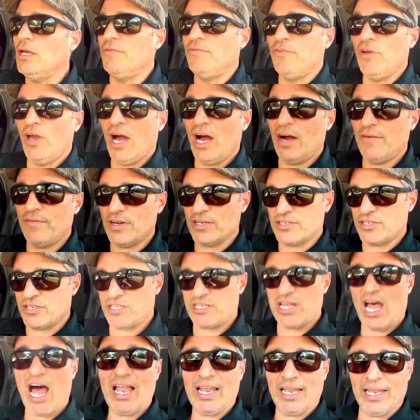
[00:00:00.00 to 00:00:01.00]
If you have a
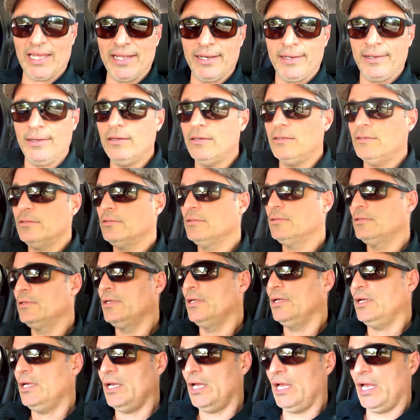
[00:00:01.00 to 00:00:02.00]
solid
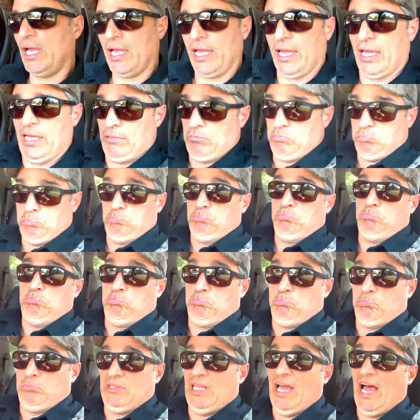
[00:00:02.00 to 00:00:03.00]

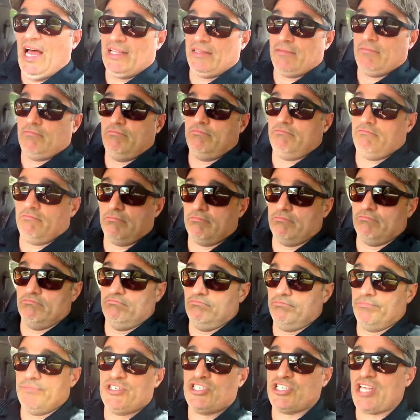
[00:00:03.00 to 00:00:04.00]
and that
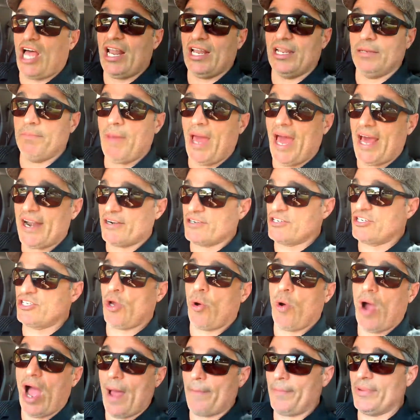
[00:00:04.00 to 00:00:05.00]
solid matter
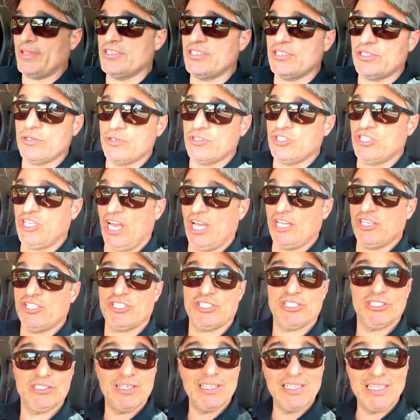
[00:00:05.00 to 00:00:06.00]
so happens to
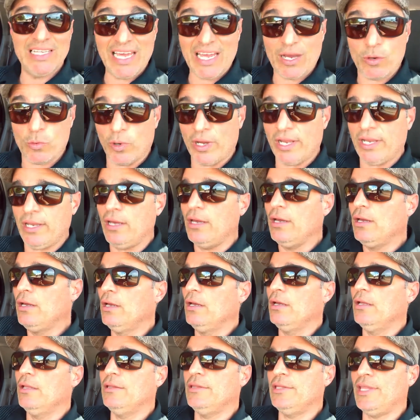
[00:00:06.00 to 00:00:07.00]
change to a liquid,
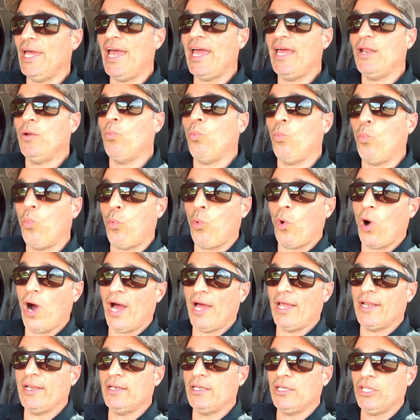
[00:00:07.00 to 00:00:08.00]
then
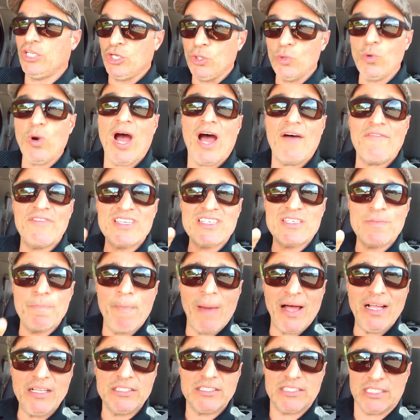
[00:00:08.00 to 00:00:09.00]
what you have is
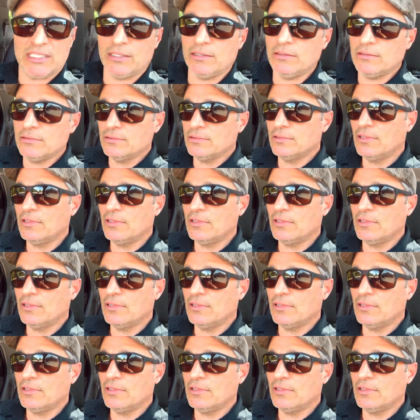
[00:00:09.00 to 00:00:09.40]
melting.